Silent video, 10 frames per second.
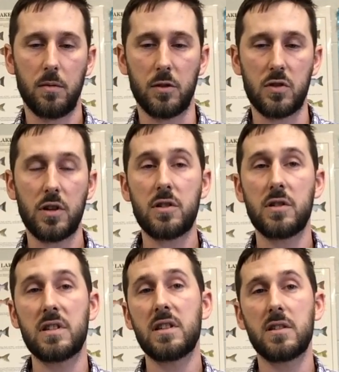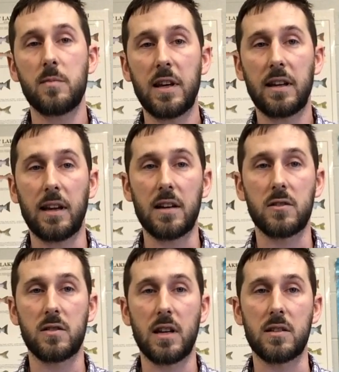structured decision-making
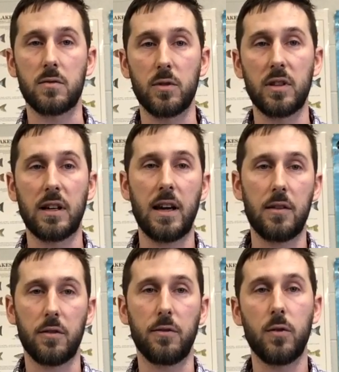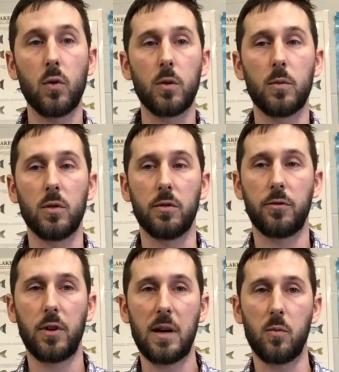exercise is really kind of a formal
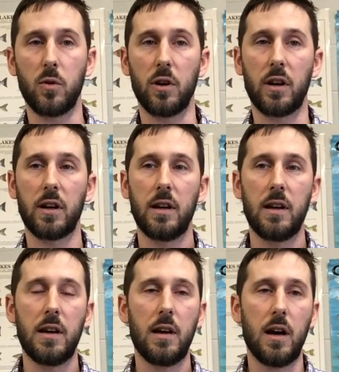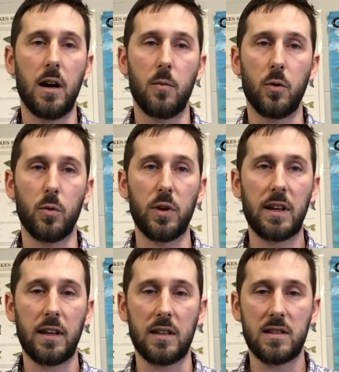framework where we
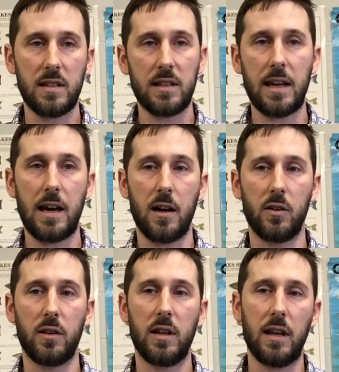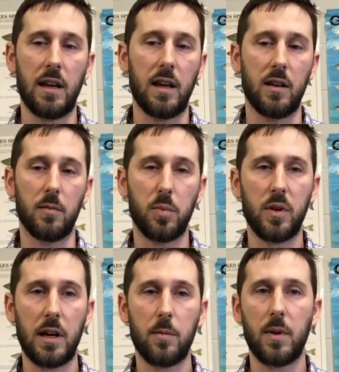can sit down and
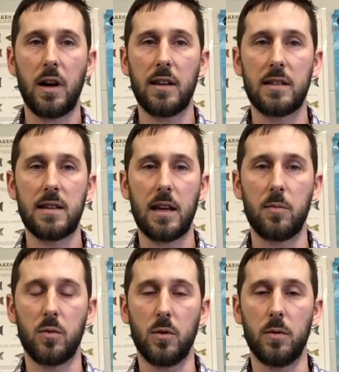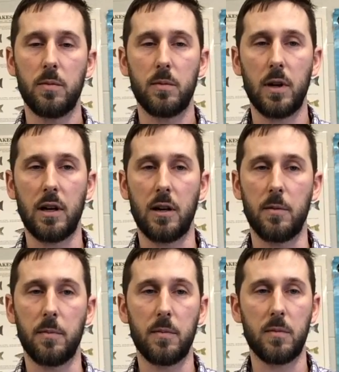put up on the table
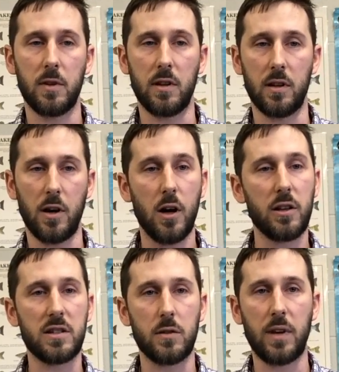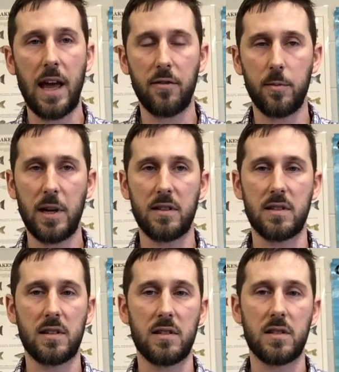the knowledge that we have about the
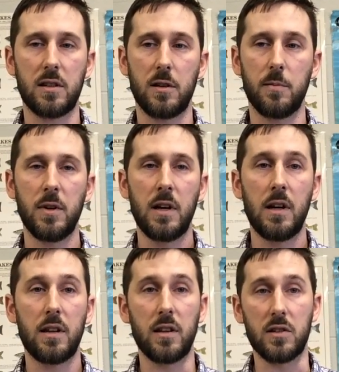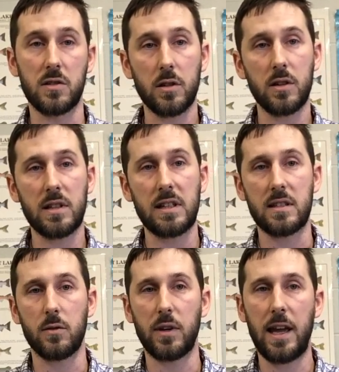system, the
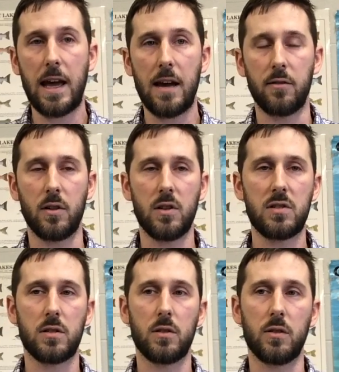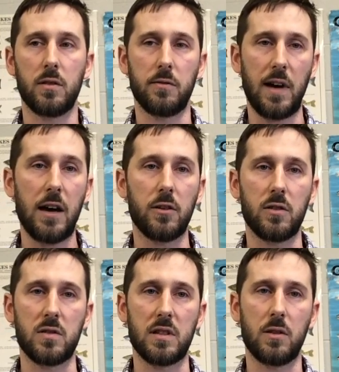uncertainties that we have, and also the
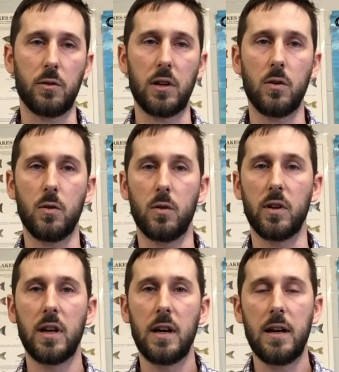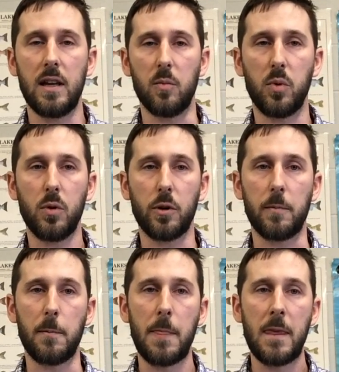values that we hold
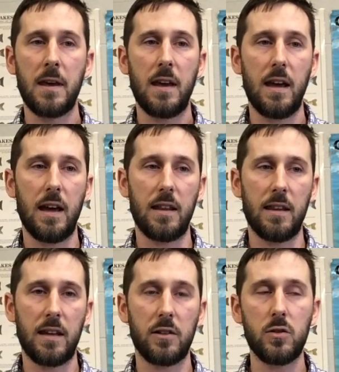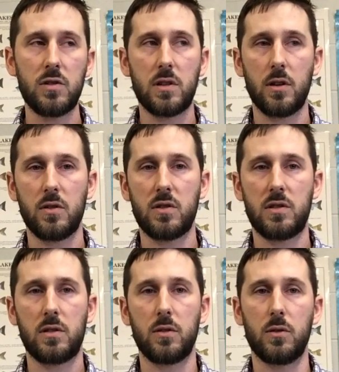important, and then use
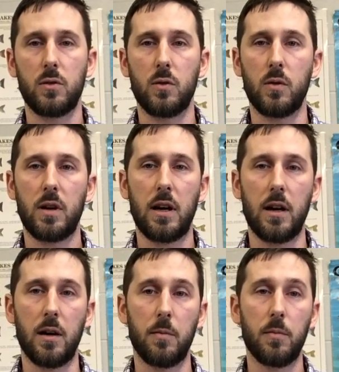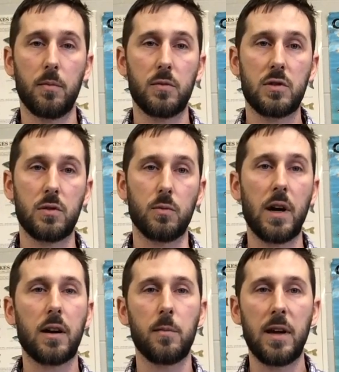those to
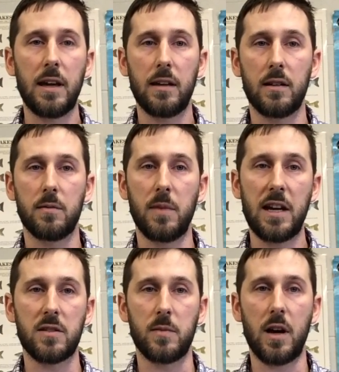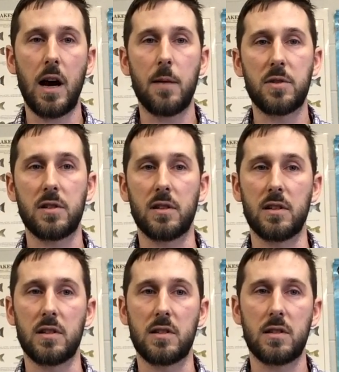recommend management
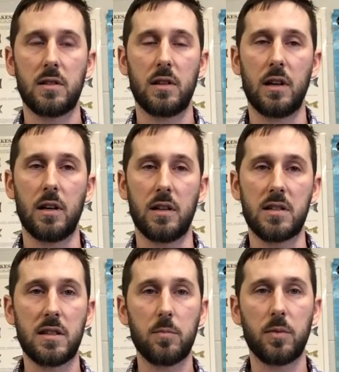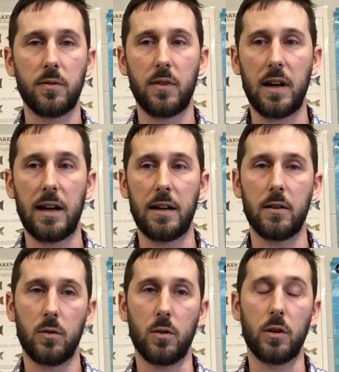options and simplify
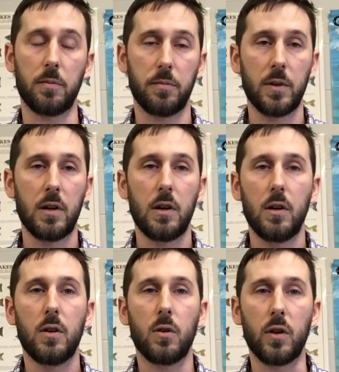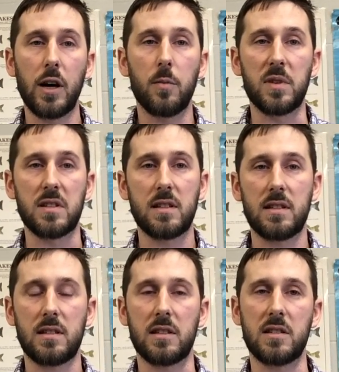or help
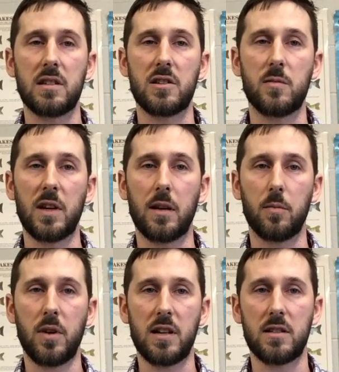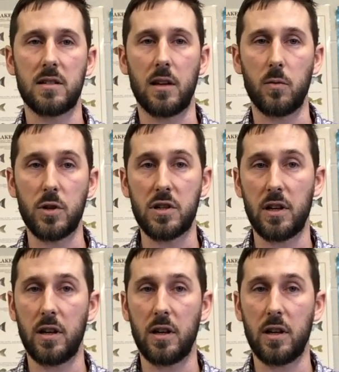assist the decision-making process on which